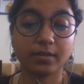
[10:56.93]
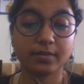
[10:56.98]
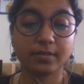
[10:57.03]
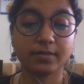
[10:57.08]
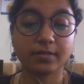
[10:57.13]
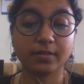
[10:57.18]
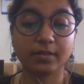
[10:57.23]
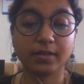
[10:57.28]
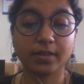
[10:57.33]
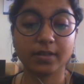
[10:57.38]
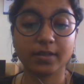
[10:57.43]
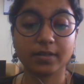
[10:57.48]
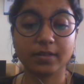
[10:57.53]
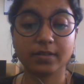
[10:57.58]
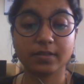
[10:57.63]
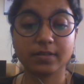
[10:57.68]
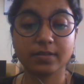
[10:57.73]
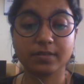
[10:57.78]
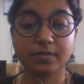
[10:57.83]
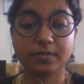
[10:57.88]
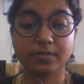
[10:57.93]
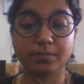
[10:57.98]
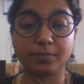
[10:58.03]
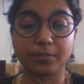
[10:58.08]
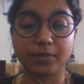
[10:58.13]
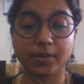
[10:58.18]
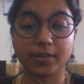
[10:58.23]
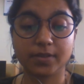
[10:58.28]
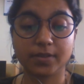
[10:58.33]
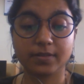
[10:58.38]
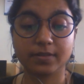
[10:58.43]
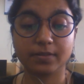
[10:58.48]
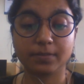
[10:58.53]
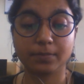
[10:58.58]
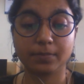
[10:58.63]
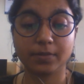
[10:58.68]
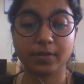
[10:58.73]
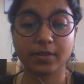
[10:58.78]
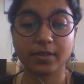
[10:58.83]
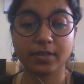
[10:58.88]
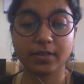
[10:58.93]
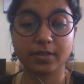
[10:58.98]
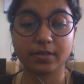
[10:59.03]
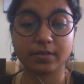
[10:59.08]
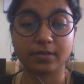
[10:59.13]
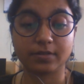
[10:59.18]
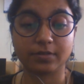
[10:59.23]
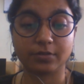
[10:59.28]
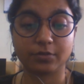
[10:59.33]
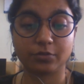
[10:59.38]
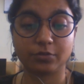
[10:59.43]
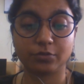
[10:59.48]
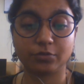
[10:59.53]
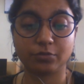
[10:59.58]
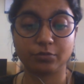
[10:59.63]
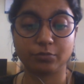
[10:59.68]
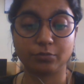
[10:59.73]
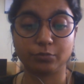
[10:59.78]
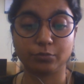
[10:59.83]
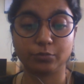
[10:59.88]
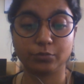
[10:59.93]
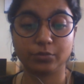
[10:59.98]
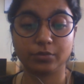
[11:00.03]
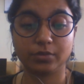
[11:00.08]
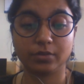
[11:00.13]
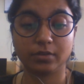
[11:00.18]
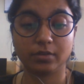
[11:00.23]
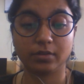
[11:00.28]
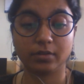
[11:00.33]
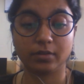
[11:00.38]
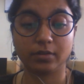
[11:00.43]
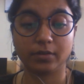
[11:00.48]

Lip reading: Sclera's blood supply is through the